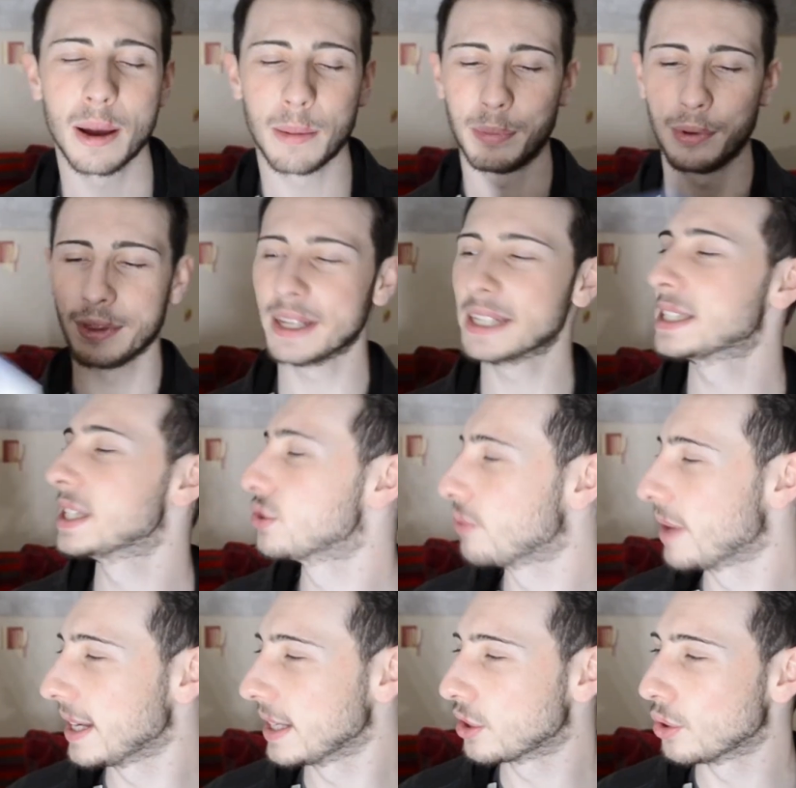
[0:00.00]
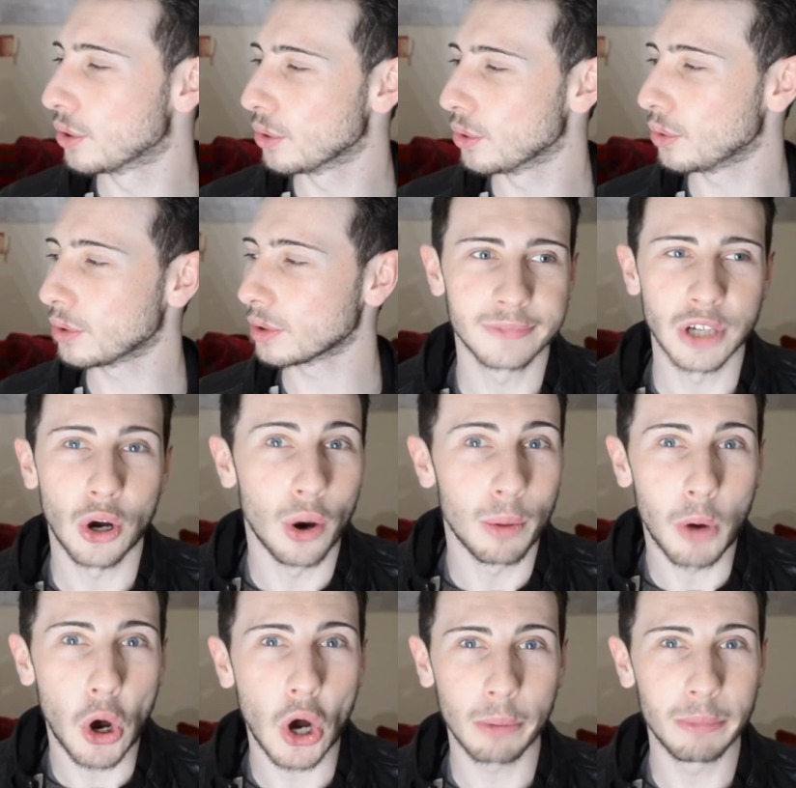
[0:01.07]
But this is really cool.
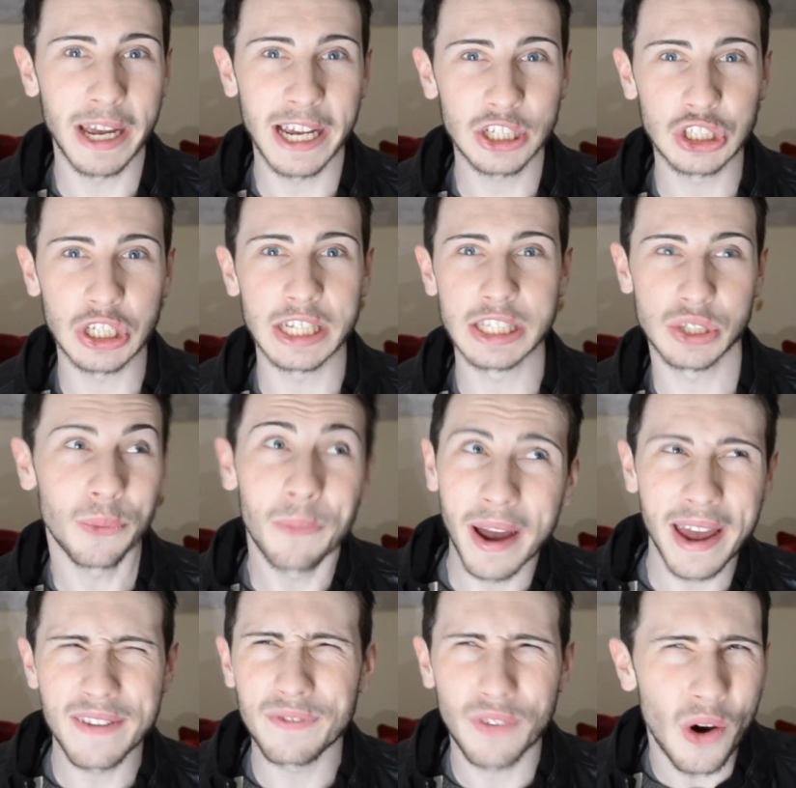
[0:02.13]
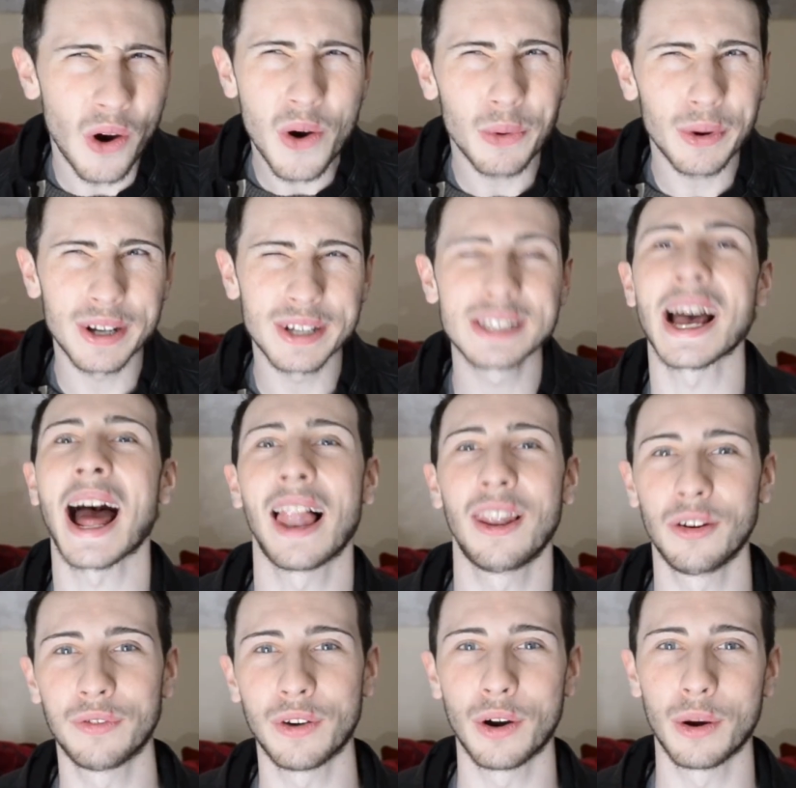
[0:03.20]
Home automation is the way forward. I
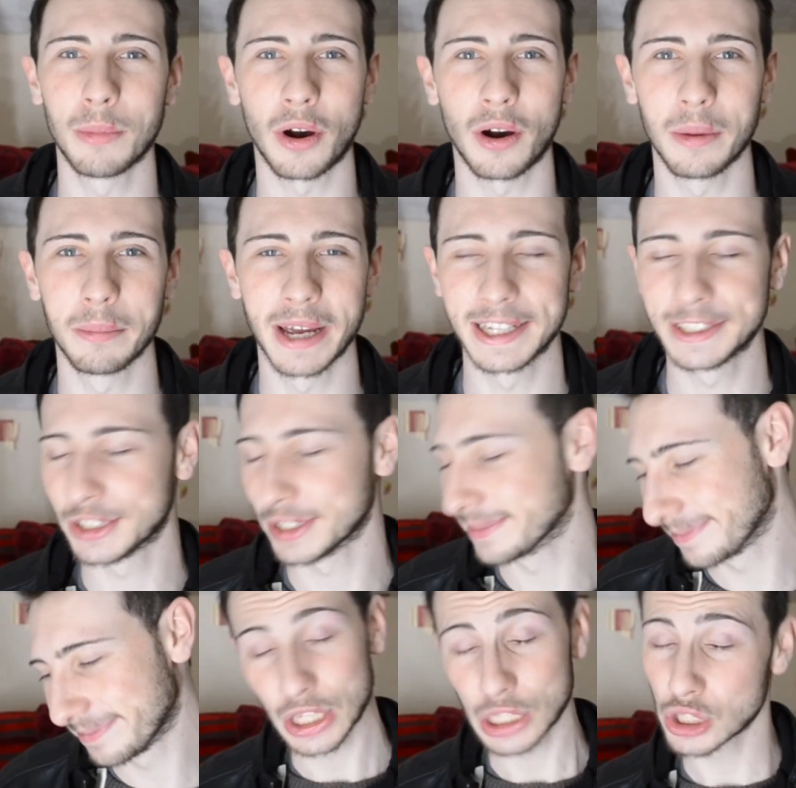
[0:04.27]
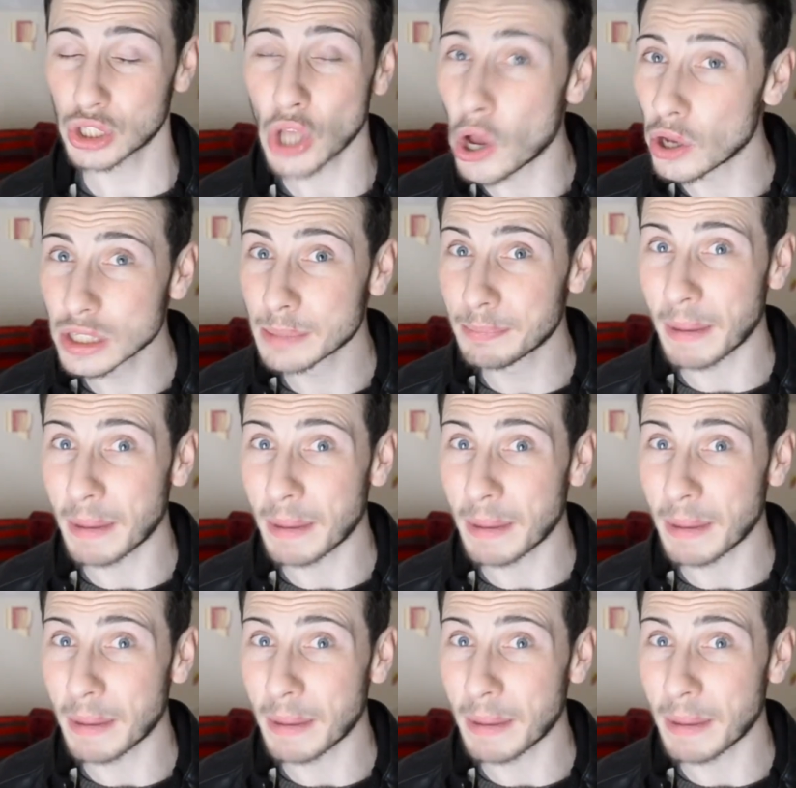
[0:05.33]
love home automation. Foz